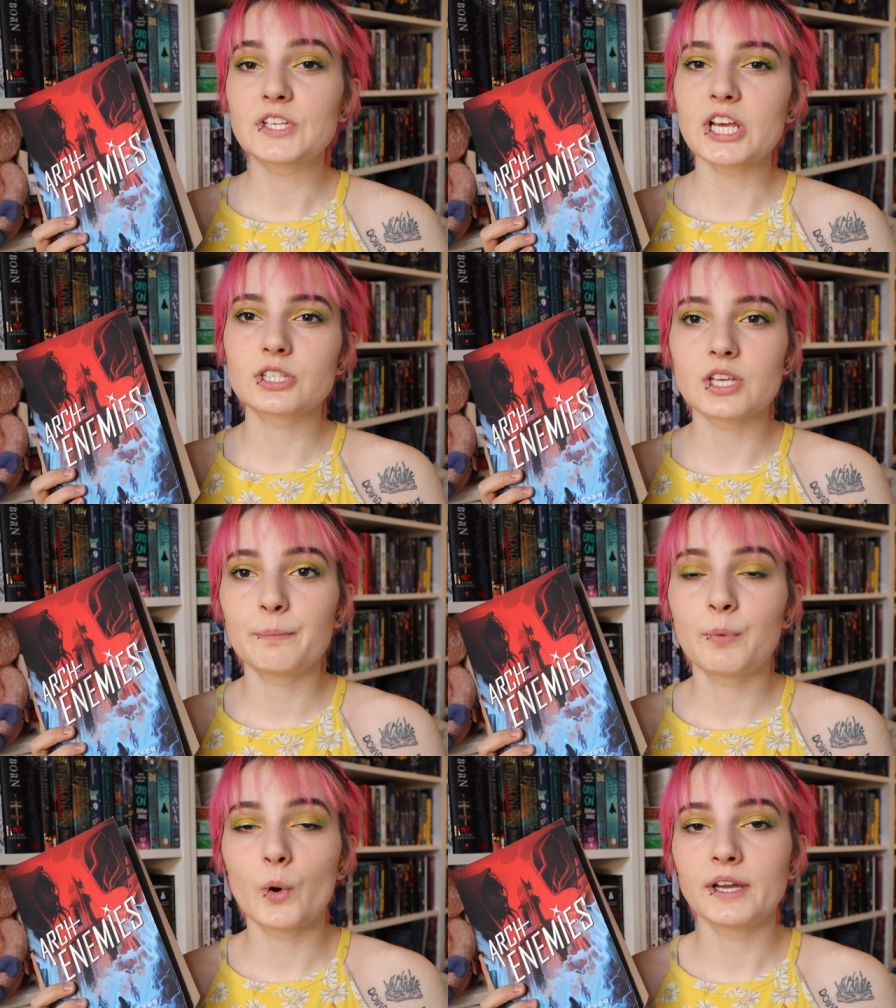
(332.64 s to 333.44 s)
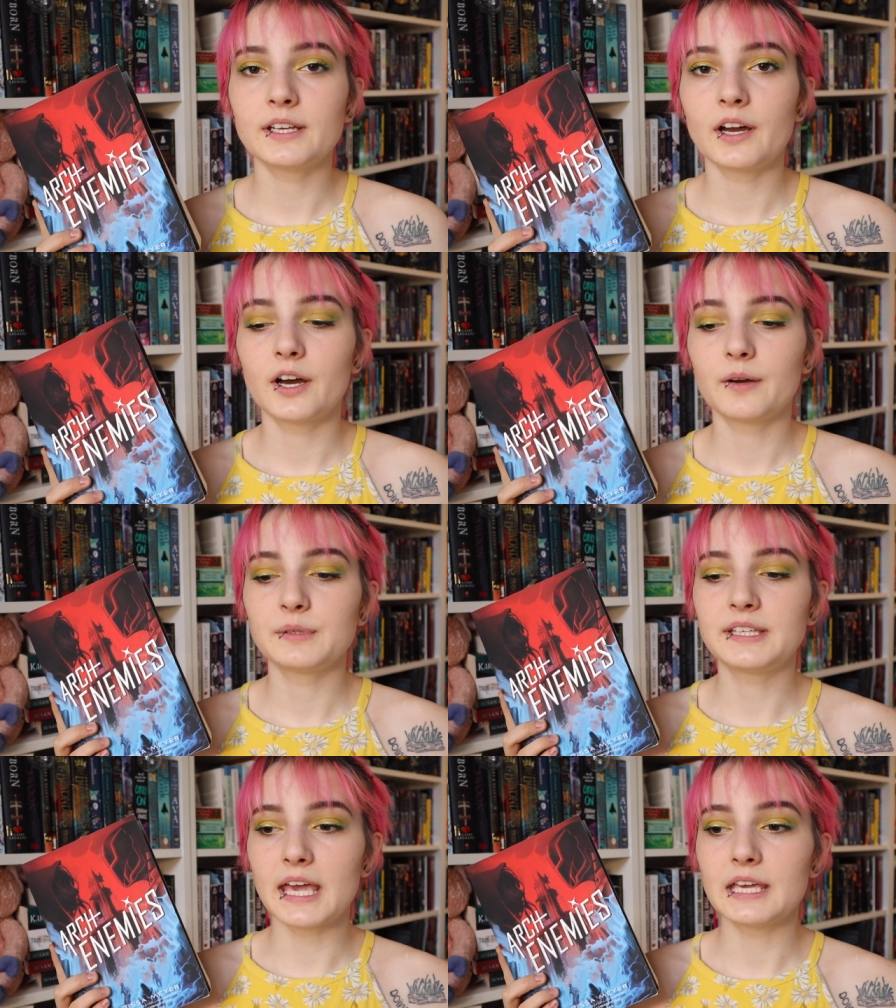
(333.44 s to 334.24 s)
which at some point
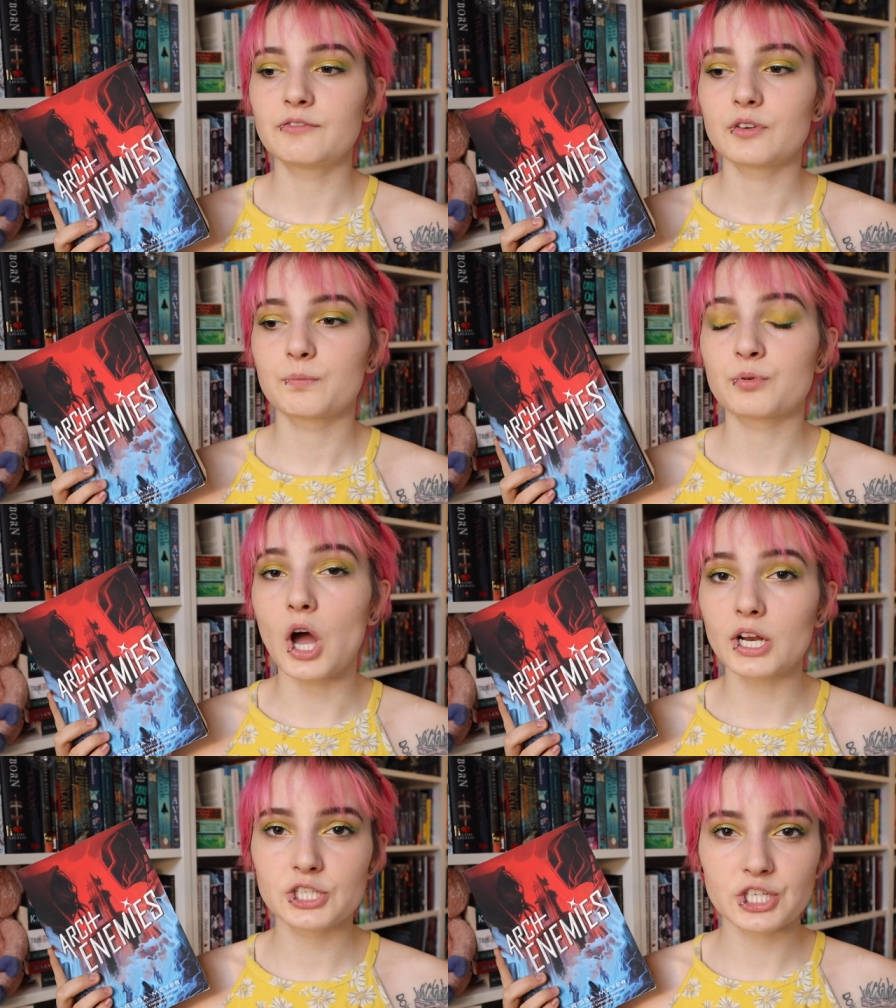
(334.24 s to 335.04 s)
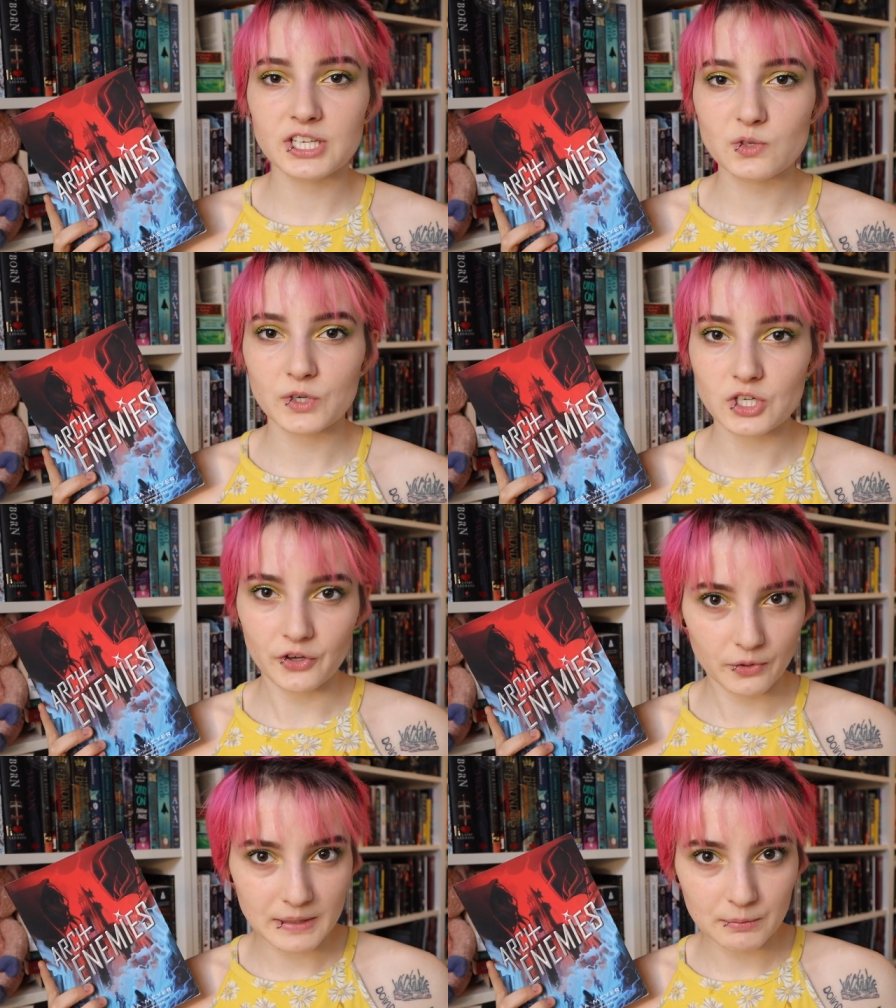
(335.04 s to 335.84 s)
um, gave prodigies, which
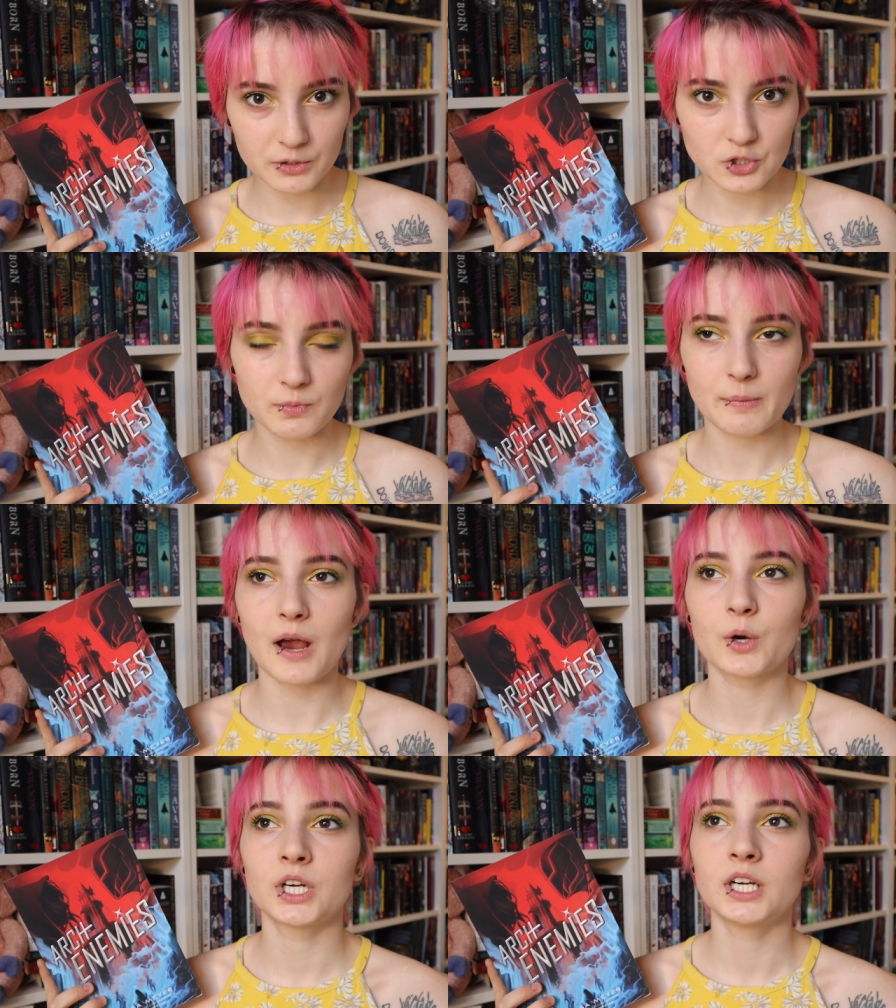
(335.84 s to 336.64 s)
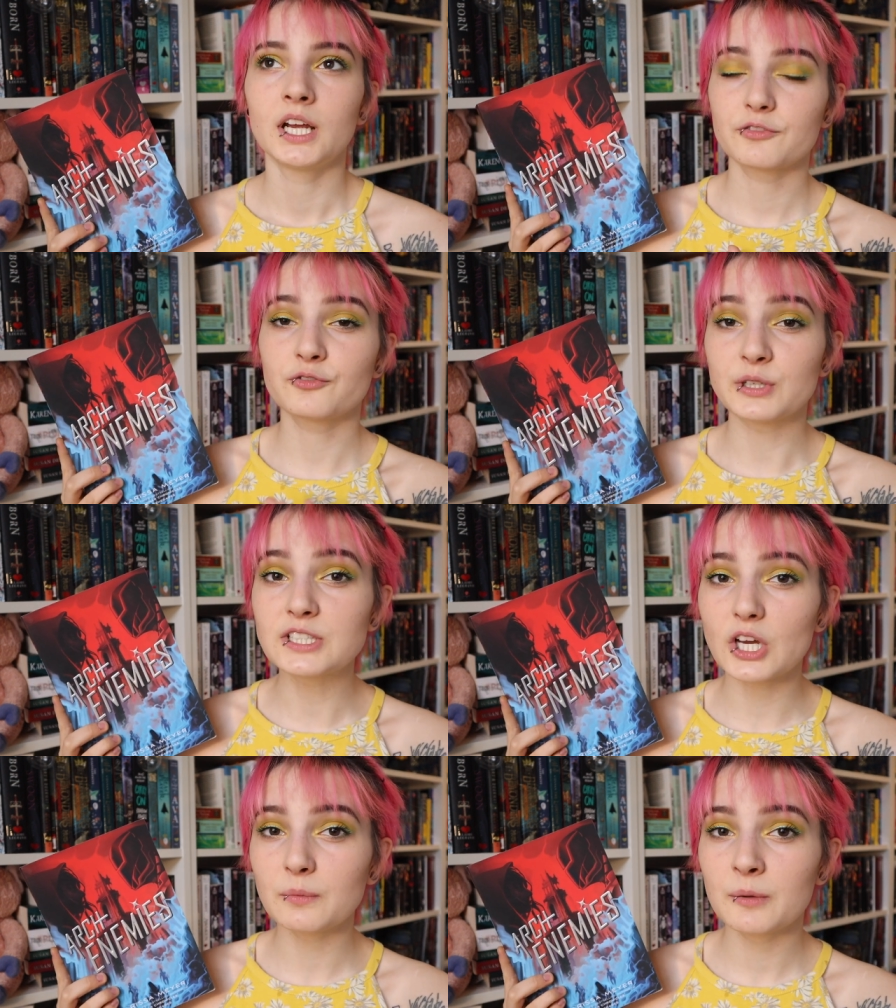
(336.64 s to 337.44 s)
are the people with superpower,
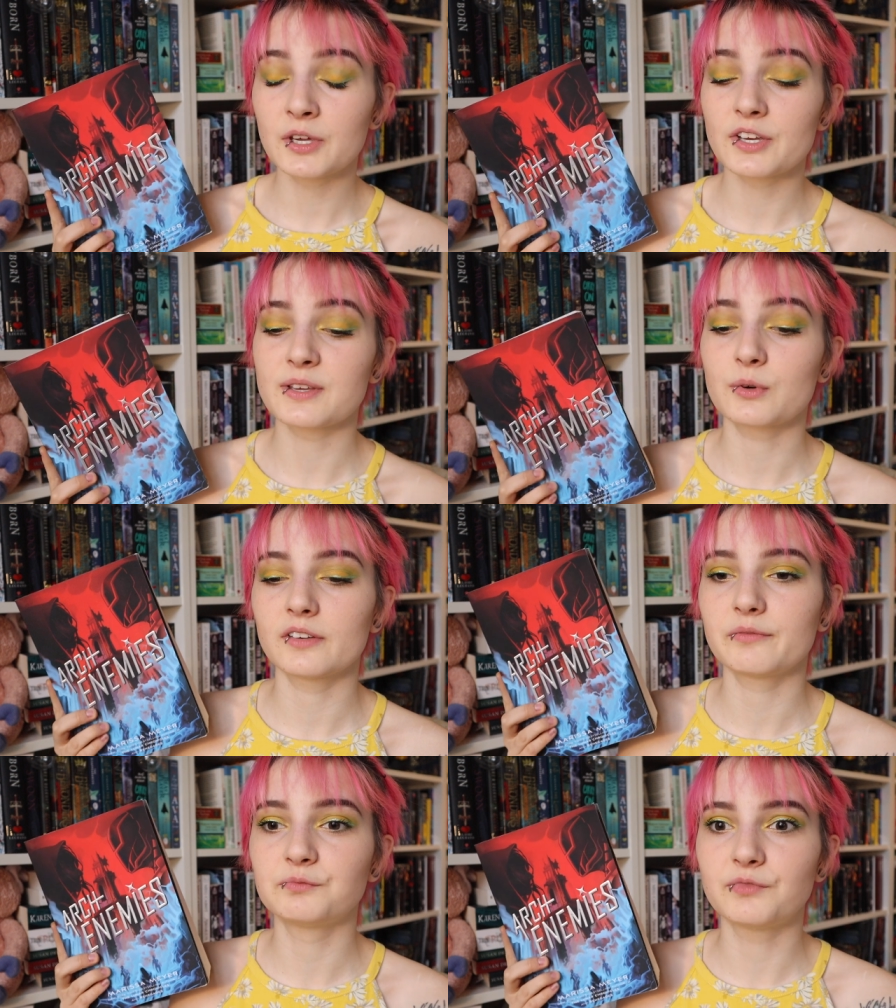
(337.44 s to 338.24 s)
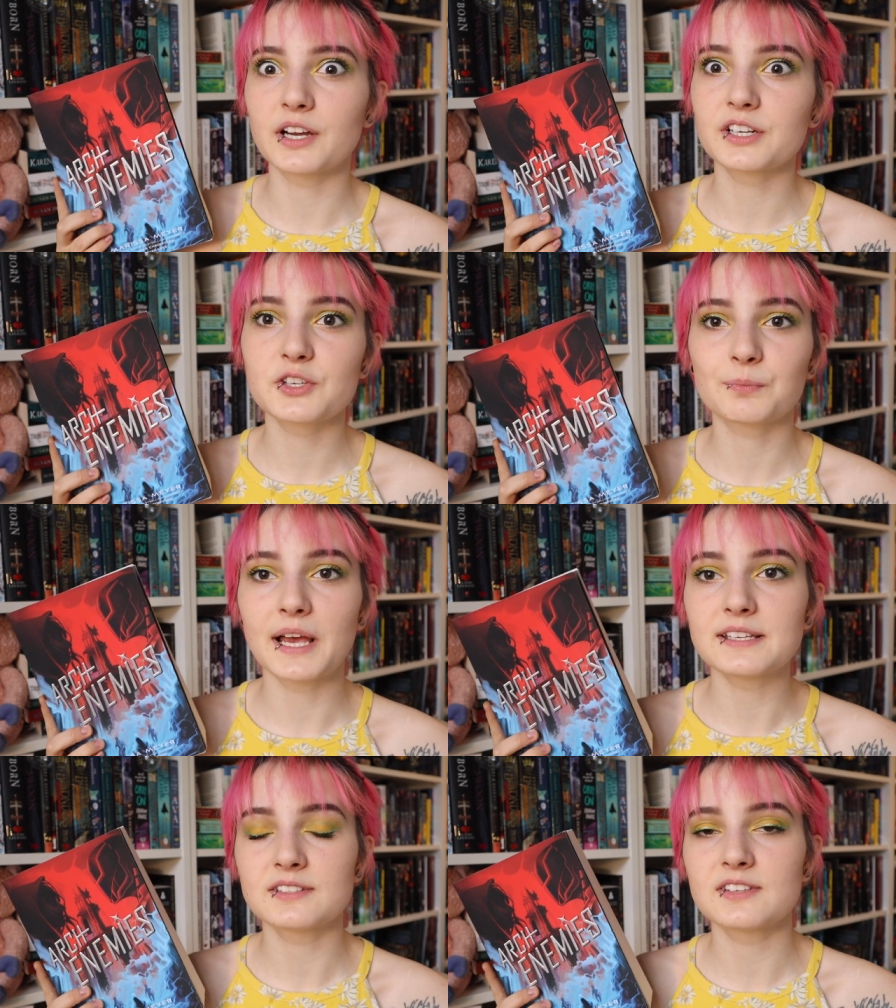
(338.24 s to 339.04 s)
freedom because they were very
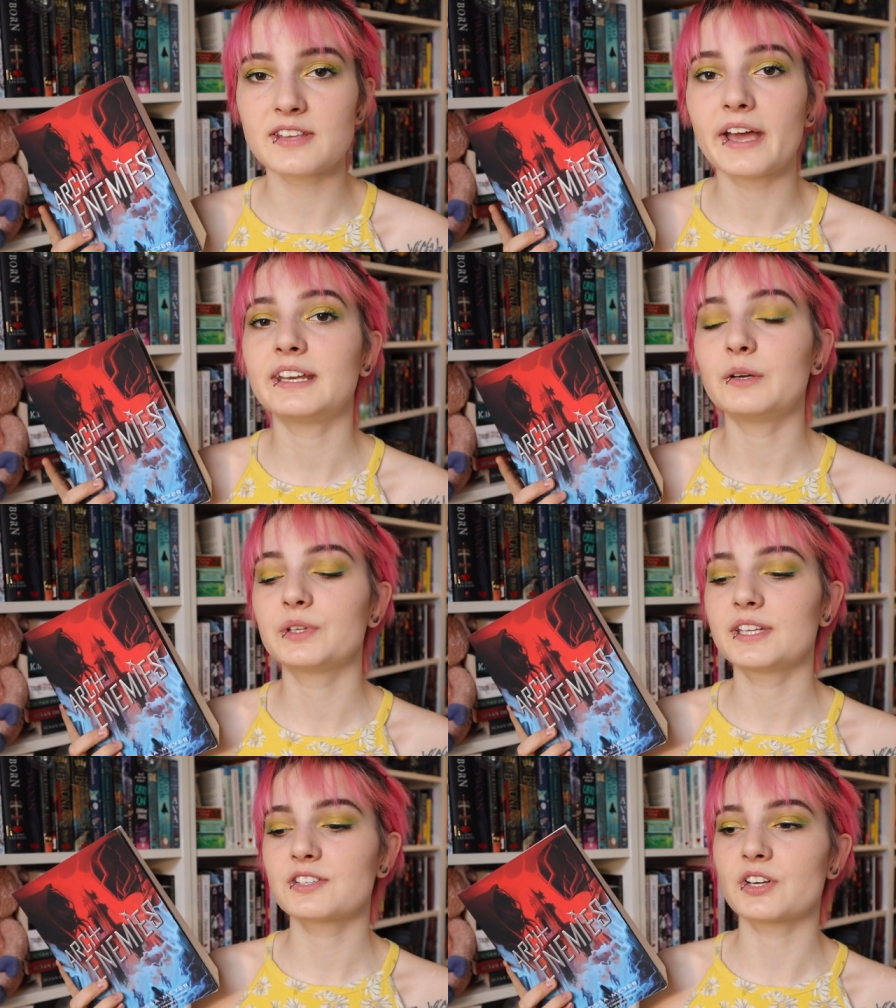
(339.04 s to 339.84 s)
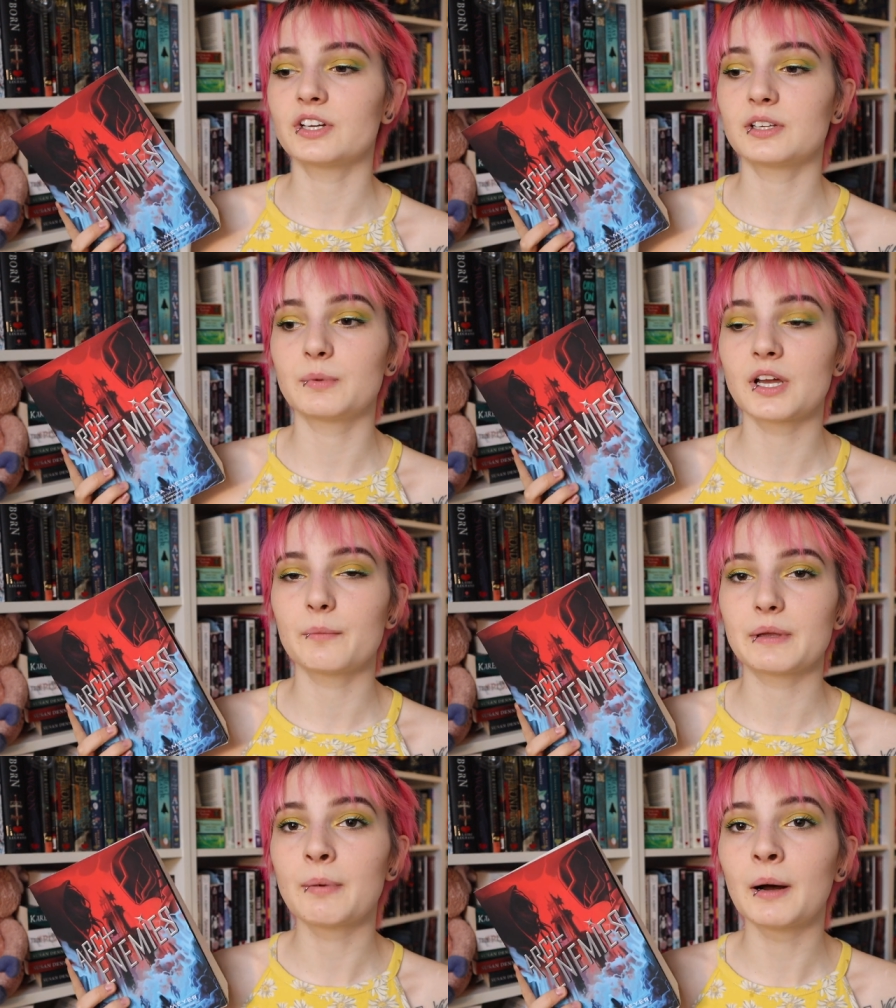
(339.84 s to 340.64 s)
suppressed in society when they started
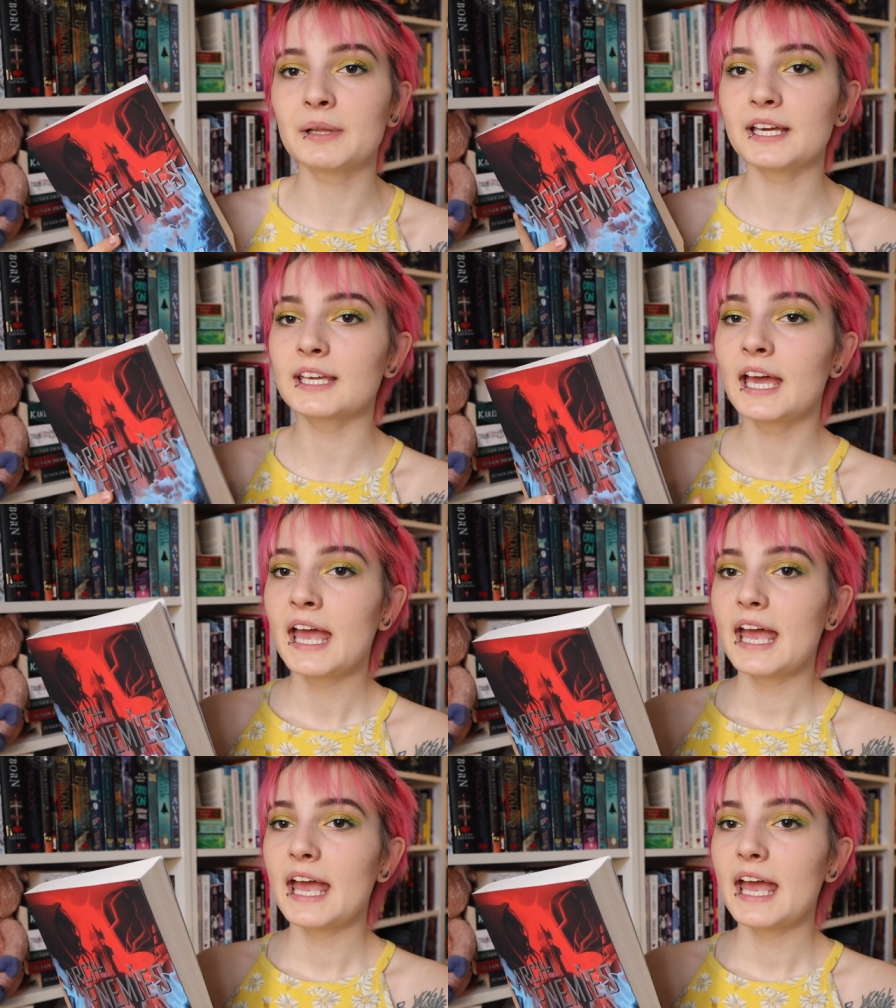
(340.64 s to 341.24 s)
becoming public.